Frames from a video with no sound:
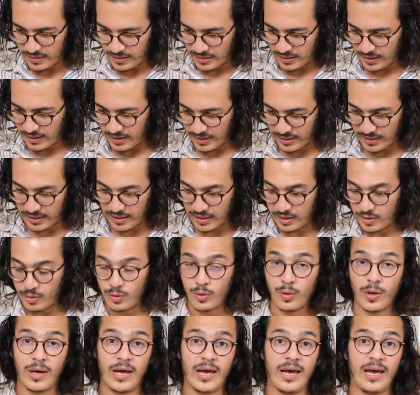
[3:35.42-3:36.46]
And then you
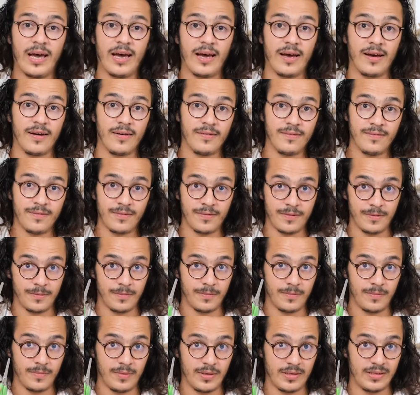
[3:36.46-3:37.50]
have
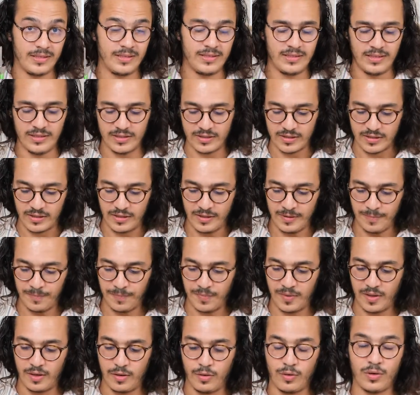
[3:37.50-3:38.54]
a scissor
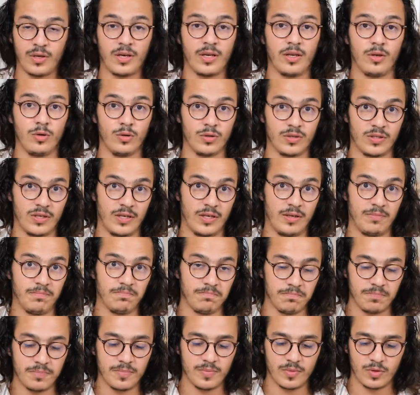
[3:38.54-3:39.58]
that you can use it
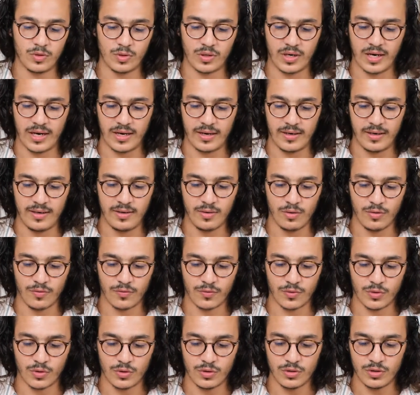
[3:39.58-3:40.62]
to cut it,
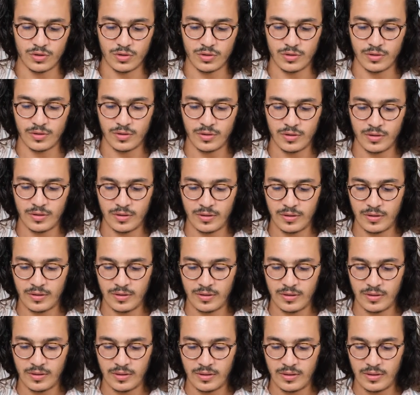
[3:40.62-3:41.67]
of course.
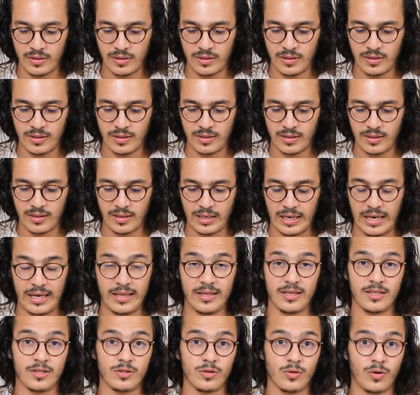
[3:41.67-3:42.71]
And
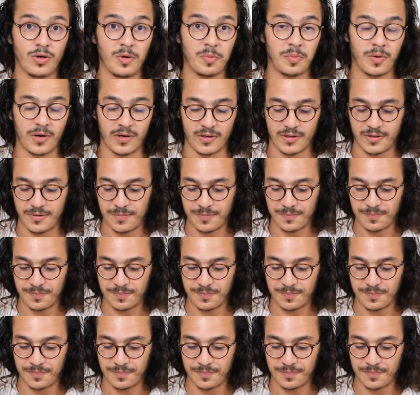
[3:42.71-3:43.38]
the story part.